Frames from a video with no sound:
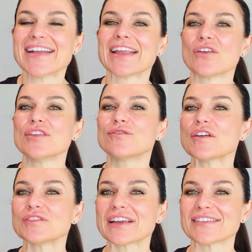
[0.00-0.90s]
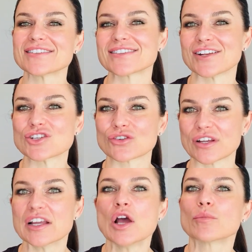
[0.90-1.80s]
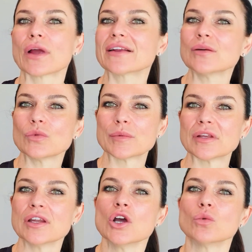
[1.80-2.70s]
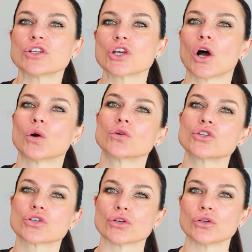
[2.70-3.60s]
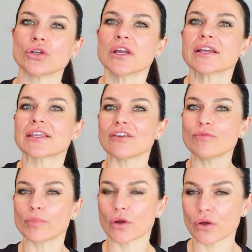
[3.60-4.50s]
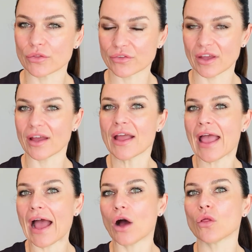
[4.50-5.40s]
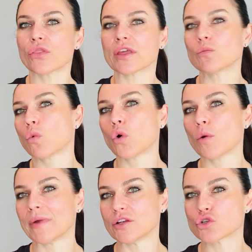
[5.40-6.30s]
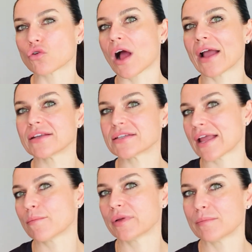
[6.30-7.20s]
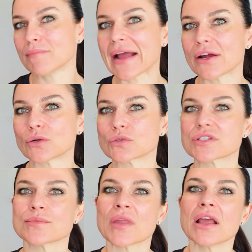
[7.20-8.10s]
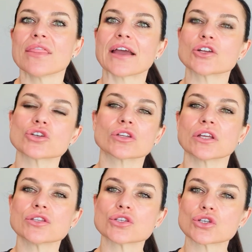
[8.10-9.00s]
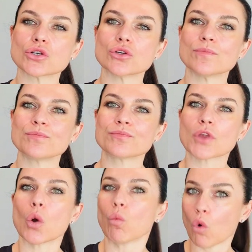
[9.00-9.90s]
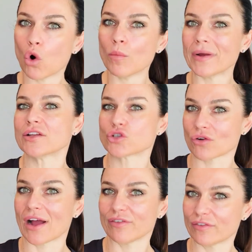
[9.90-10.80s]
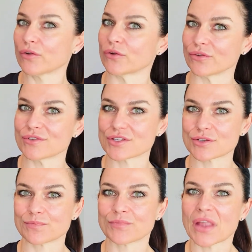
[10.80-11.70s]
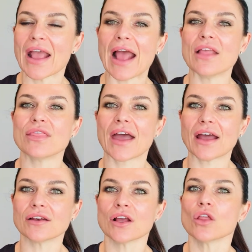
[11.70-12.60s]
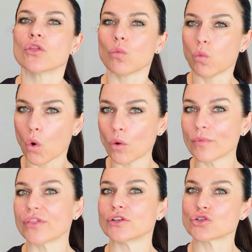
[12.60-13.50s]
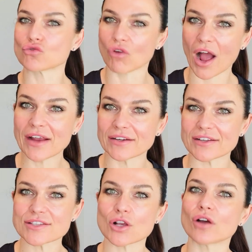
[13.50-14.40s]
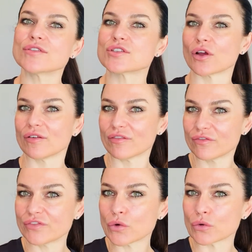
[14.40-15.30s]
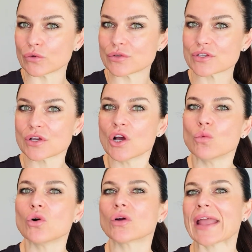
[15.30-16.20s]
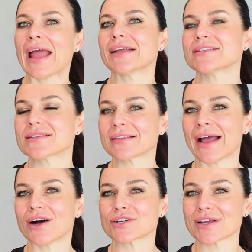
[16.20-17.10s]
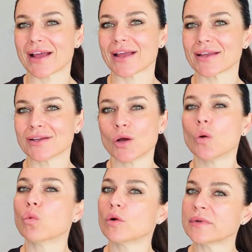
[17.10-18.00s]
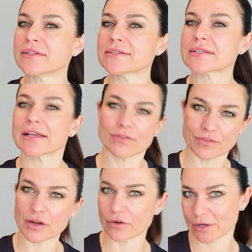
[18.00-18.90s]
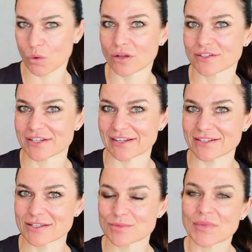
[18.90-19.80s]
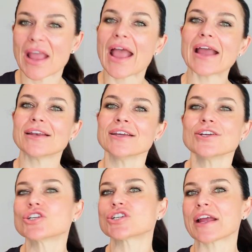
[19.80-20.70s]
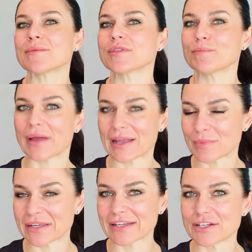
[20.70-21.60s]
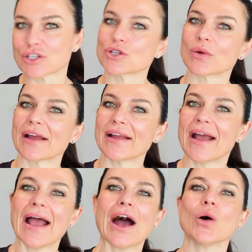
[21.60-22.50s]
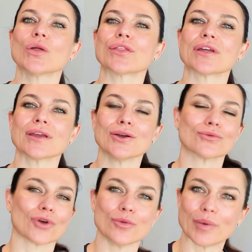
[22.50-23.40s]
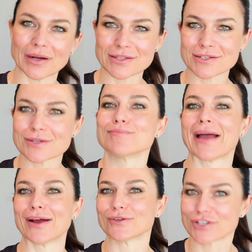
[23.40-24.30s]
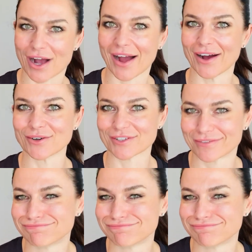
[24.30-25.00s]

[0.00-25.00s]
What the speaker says: Now, in the 15th century, pregnant women were told to give birth to healthy, warm, and dry-tempered males. They should consume warm and dry foods, and that the warmth and dryness of certain foods will cancel out a woman's inferior qualities and shape the baby into a healthy, robust male child.